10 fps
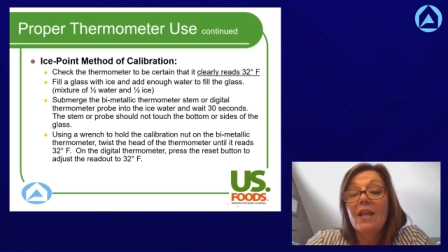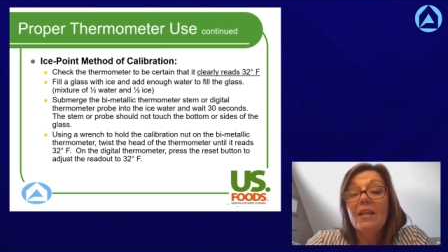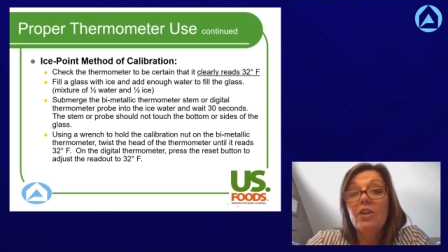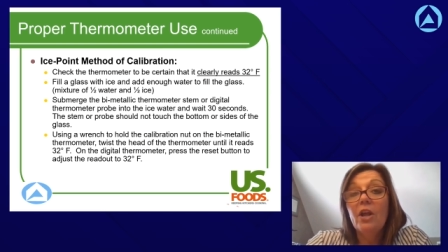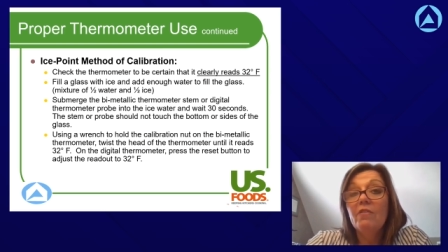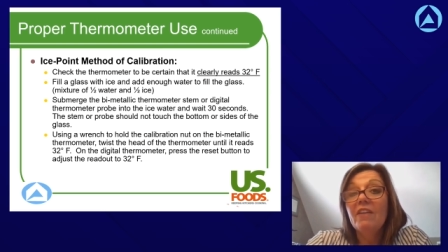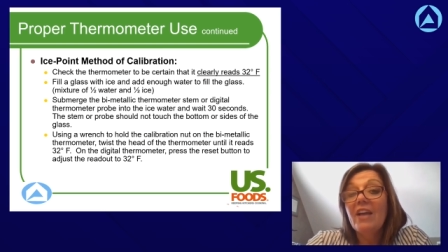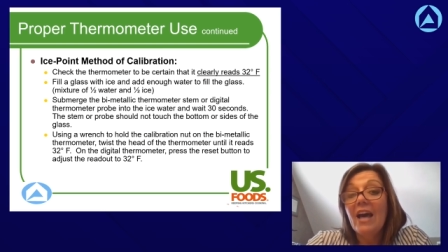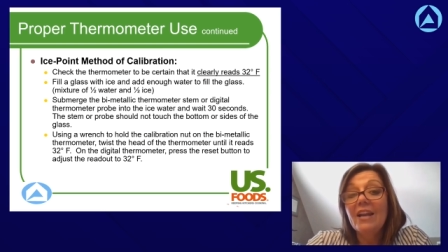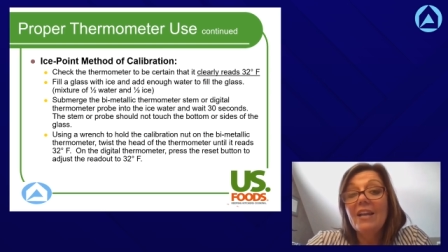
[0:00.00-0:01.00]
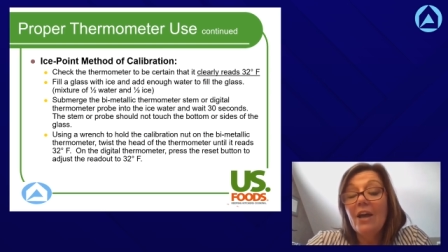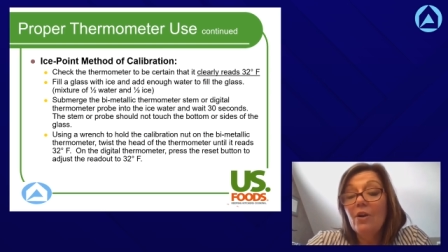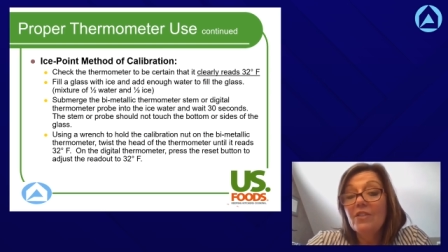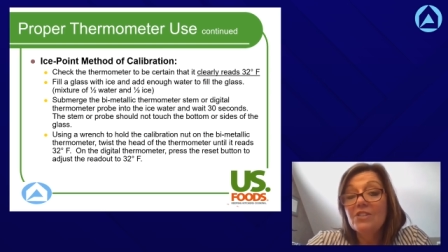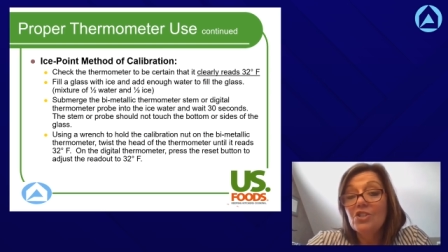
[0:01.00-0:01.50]
They've got to
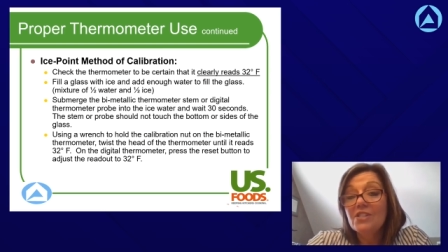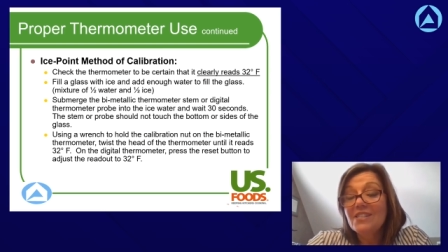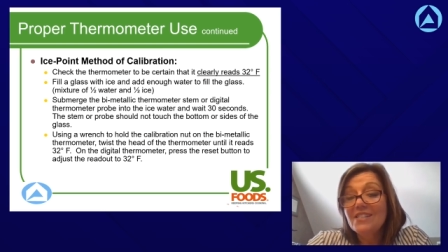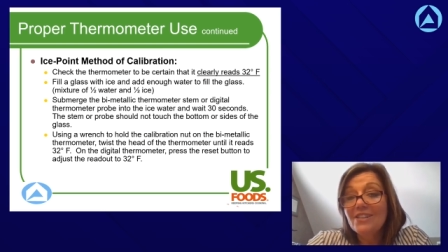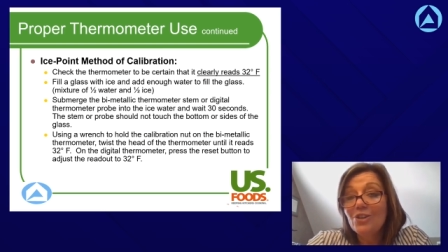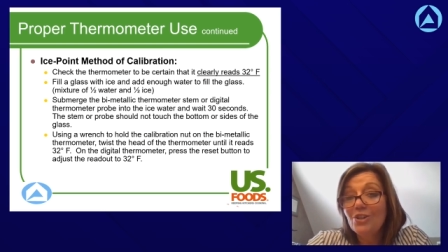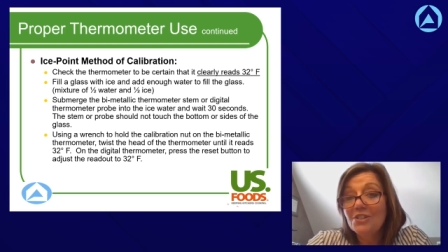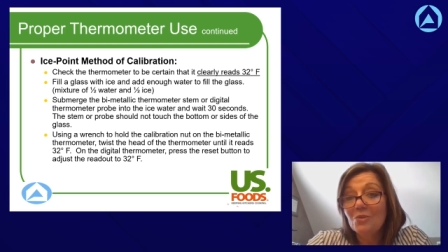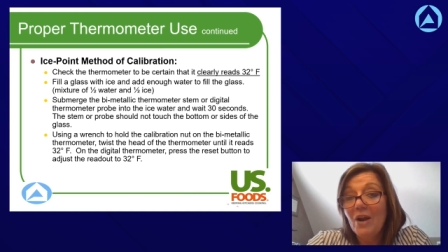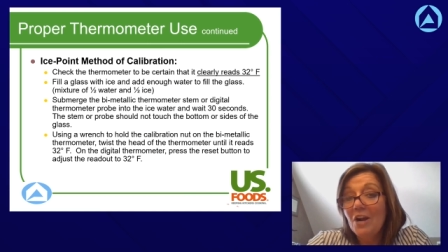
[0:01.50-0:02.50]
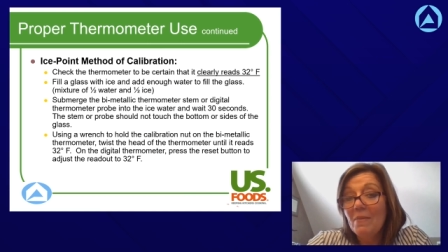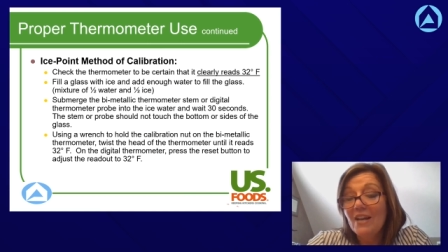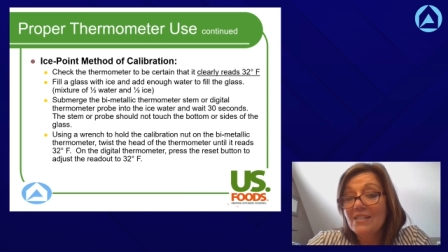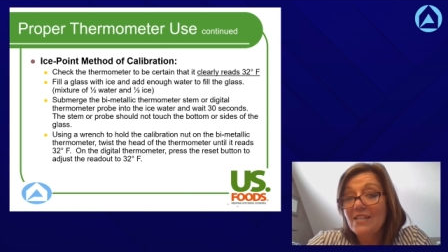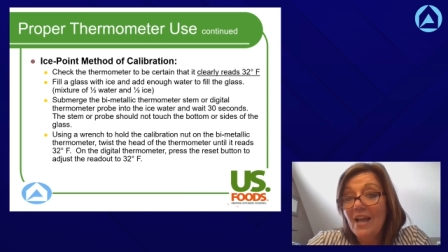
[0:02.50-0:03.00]
know that just because it cooked the right
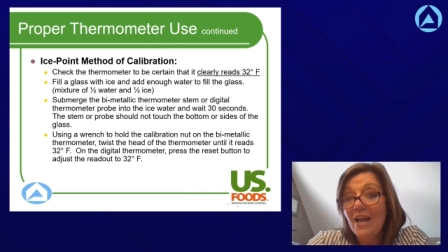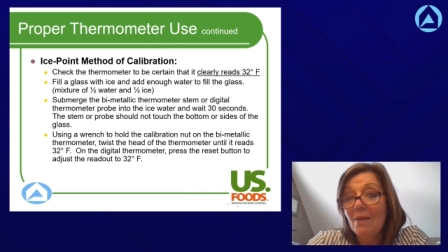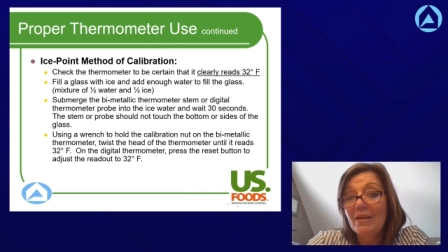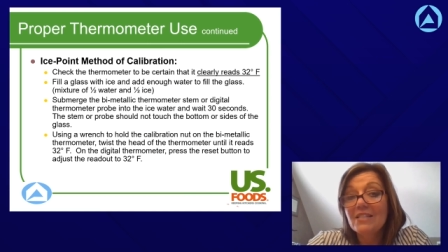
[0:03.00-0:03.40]
amount of time,